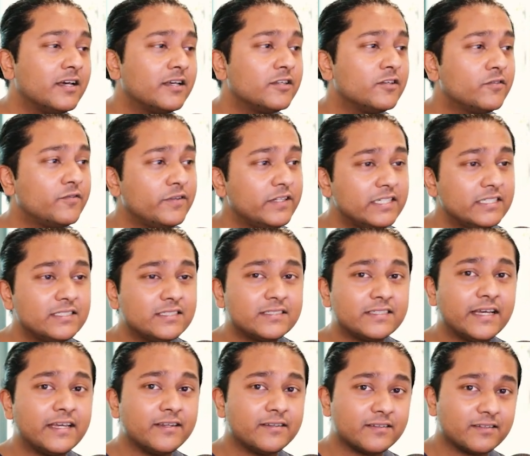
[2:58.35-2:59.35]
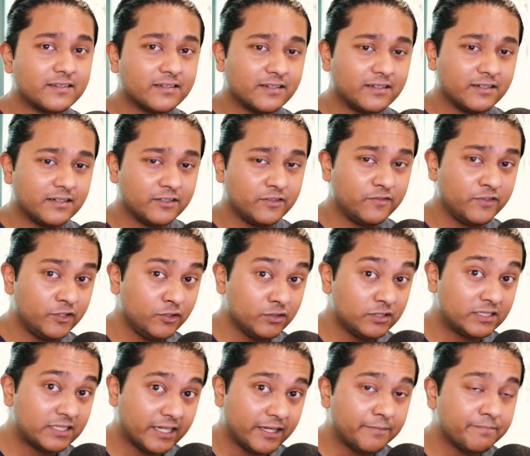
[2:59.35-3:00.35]
you finish that, if you
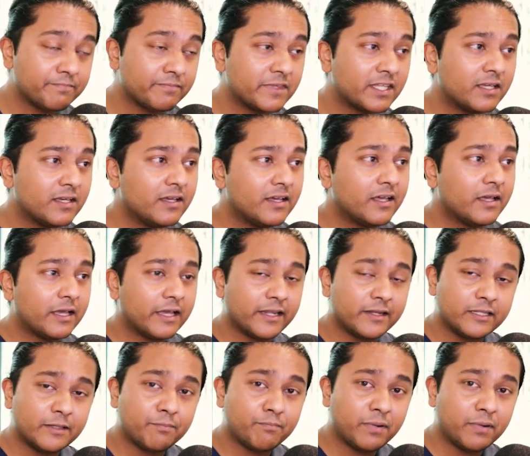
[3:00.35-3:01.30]
use that and the